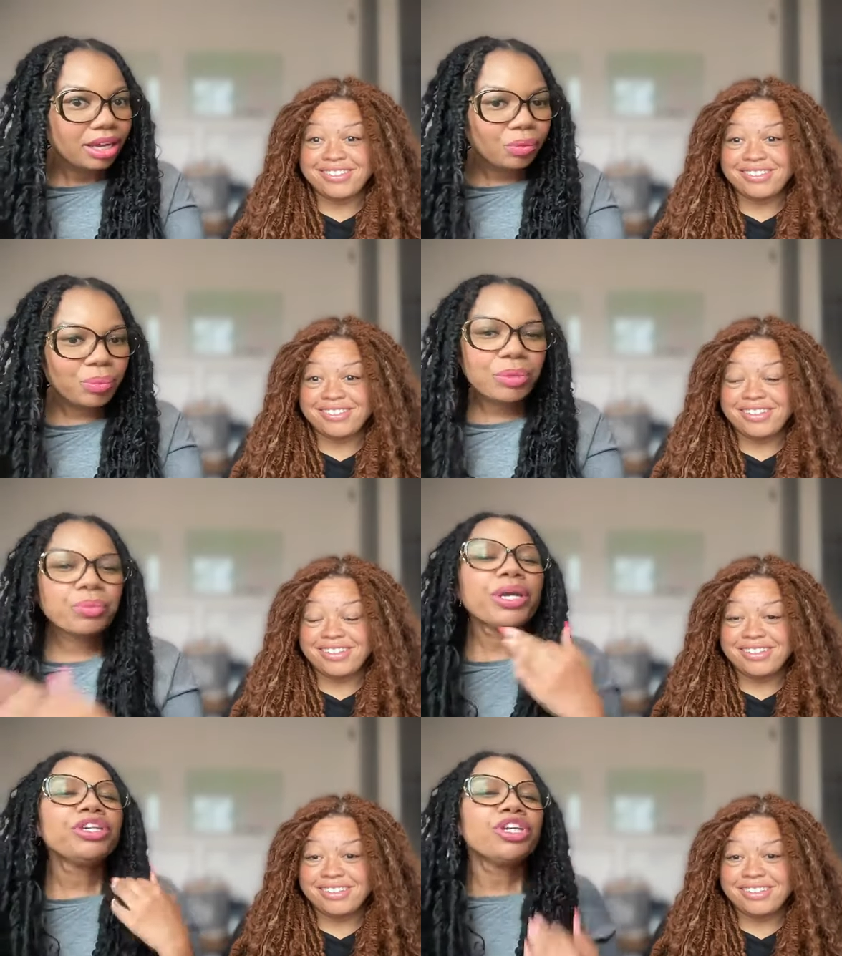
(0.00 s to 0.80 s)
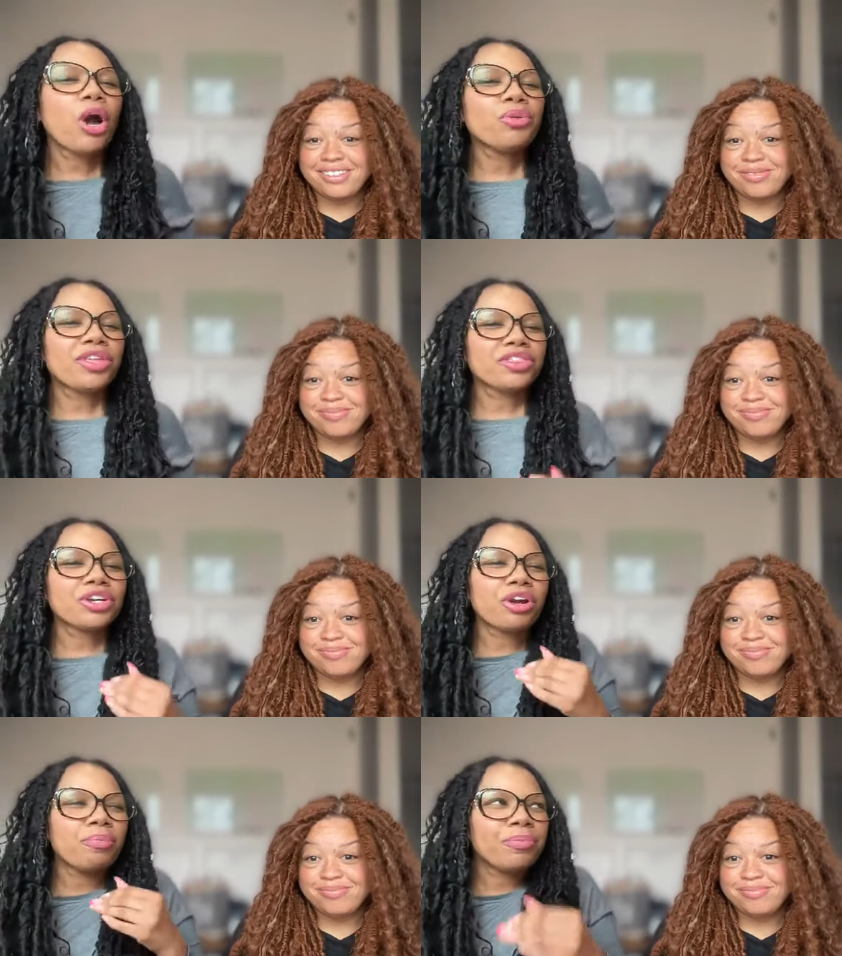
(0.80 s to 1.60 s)
Speaker 1: we we know that
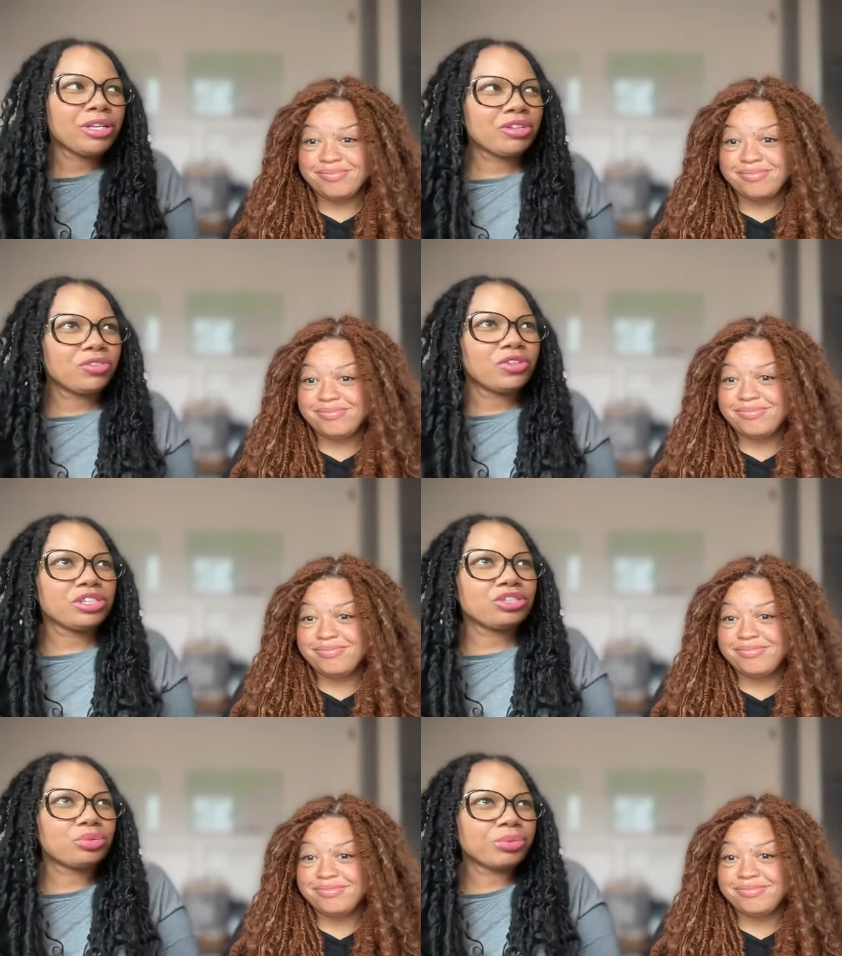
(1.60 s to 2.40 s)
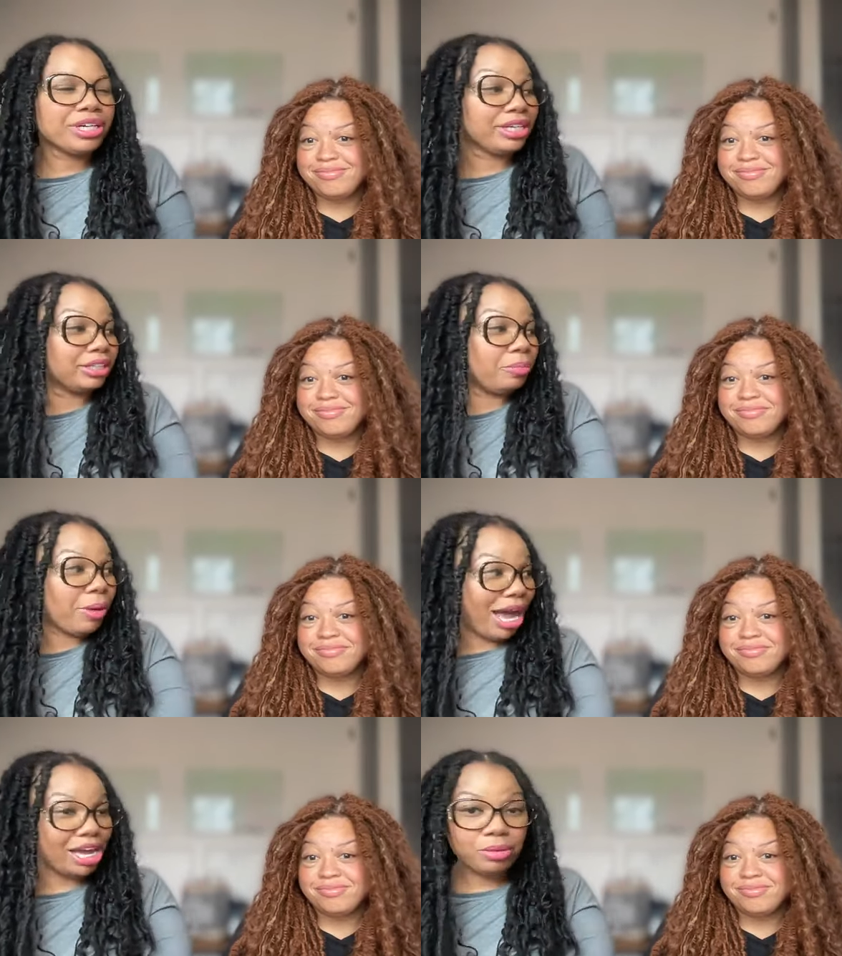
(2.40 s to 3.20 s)
there are benefits to reading the
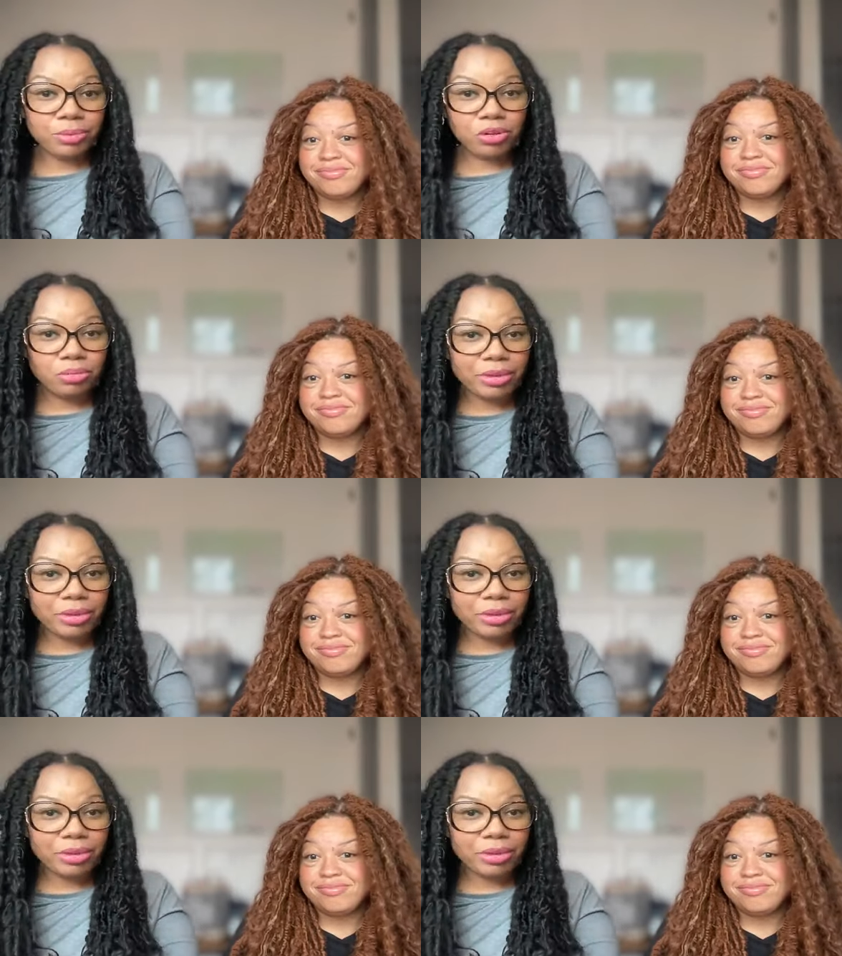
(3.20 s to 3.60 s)
Bible, but